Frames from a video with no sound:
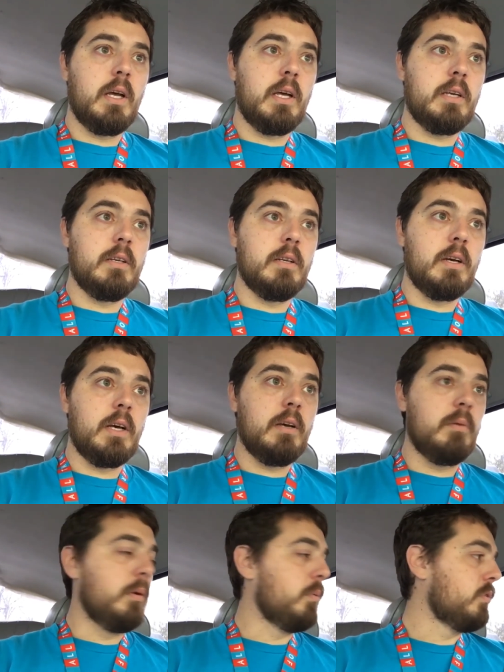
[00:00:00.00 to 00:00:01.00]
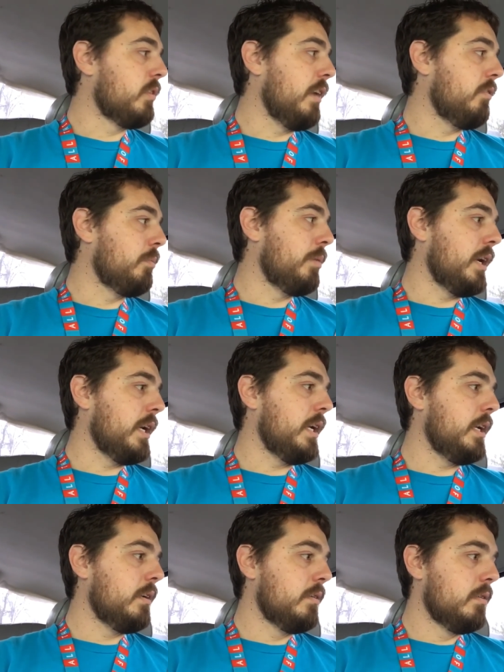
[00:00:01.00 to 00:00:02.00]
And uh, we were driving
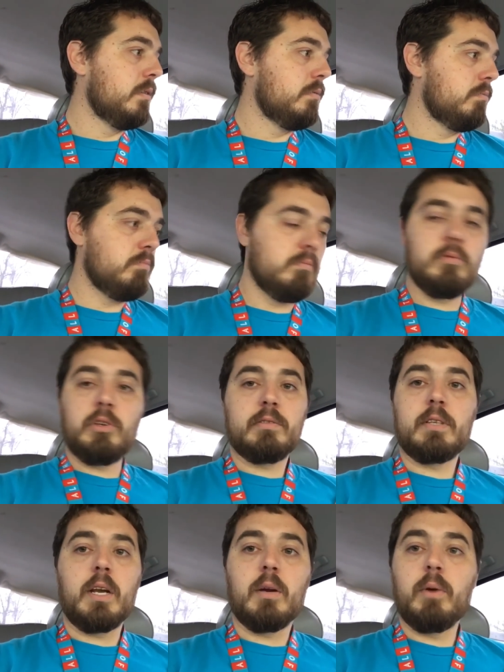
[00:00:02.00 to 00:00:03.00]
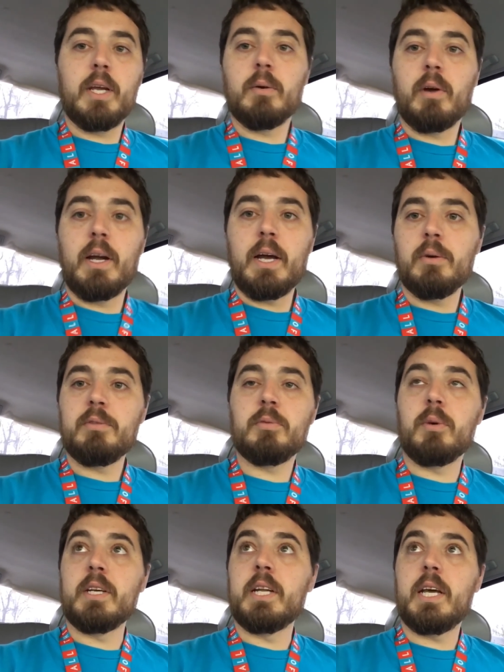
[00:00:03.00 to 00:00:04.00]
by just on our way to our
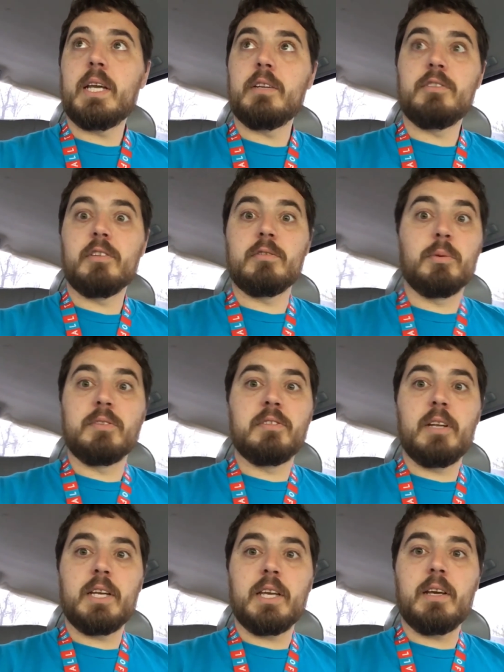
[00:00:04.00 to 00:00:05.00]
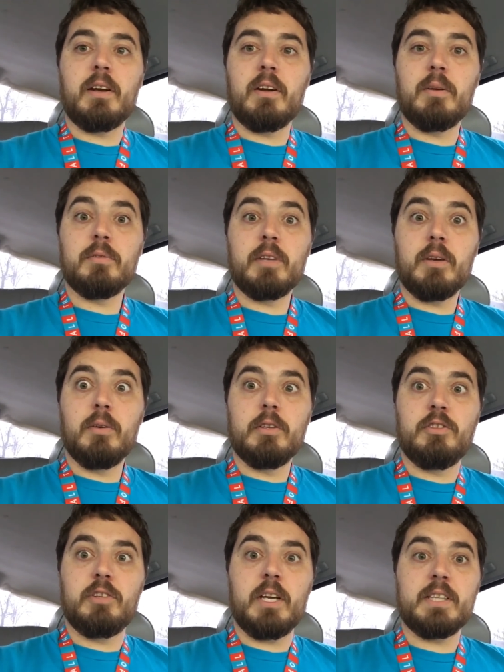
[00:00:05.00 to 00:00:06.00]
house one day, and it just was sitting here, and it was like,
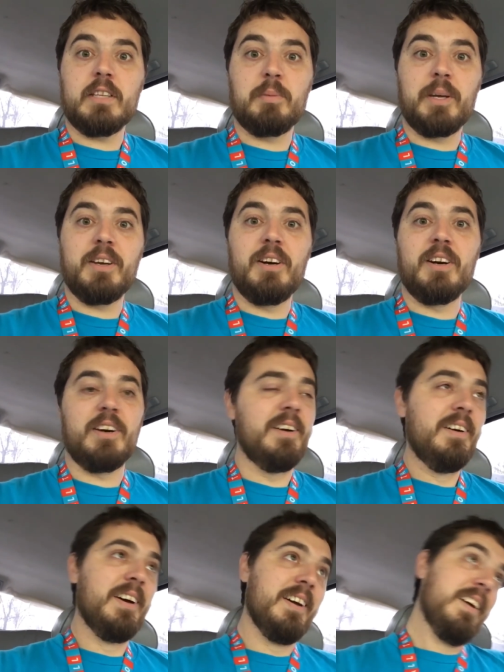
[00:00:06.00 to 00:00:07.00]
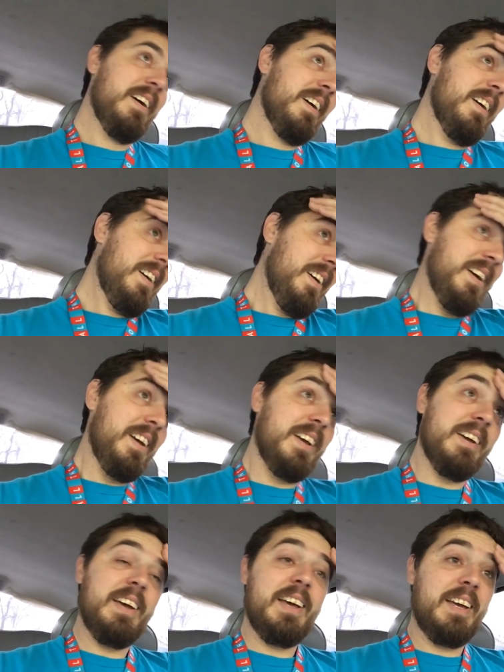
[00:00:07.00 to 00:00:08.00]
holy shit, that's my car.
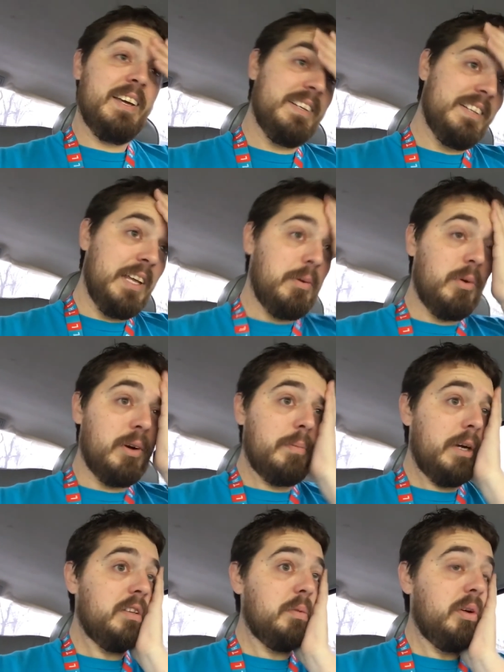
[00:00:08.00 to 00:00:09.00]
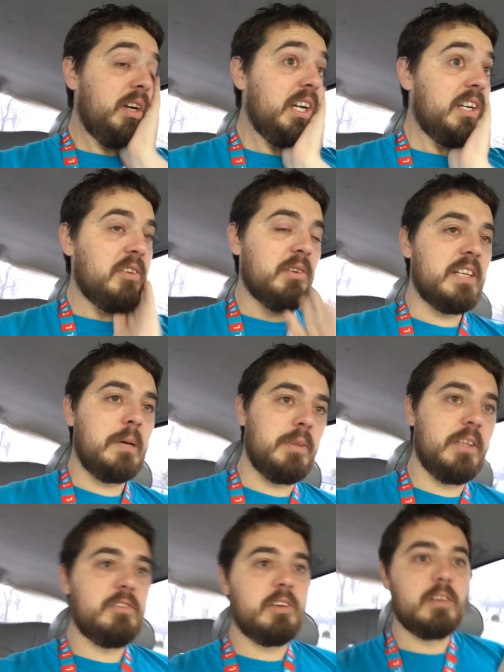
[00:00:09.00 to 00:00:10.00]
And they were about to put it into a
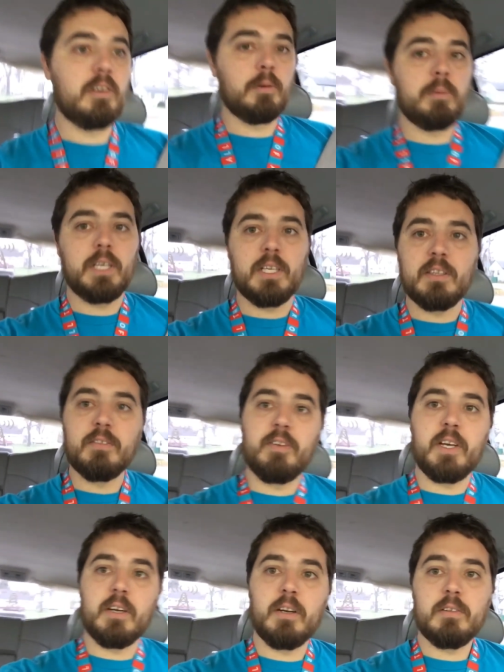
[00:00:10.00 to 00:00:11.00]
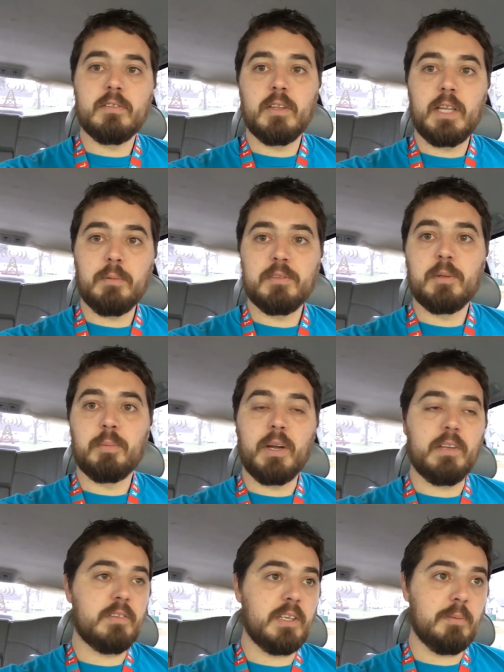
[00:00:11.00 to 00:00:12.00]
demolition derby at the fair, so that was
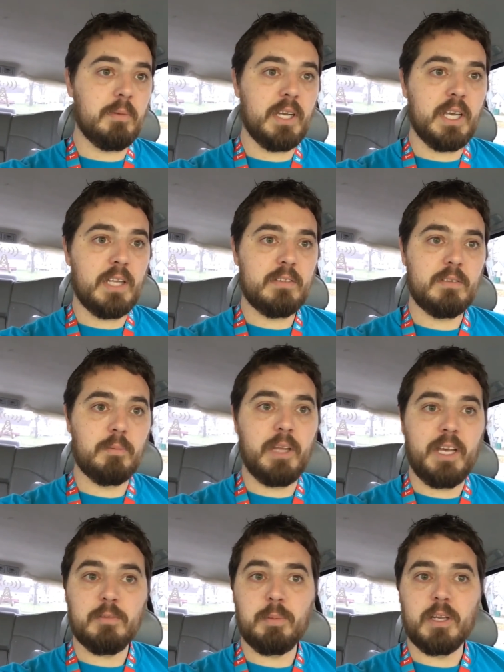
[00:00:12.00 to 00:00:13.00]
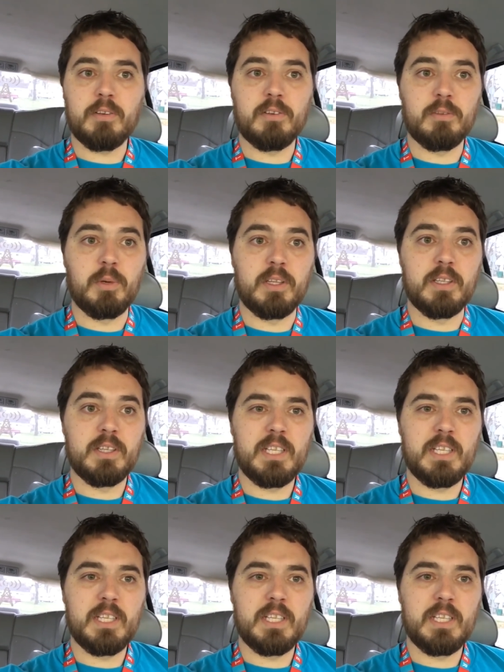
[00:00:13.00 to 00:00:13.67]
depressing. But I got some last pictures with it.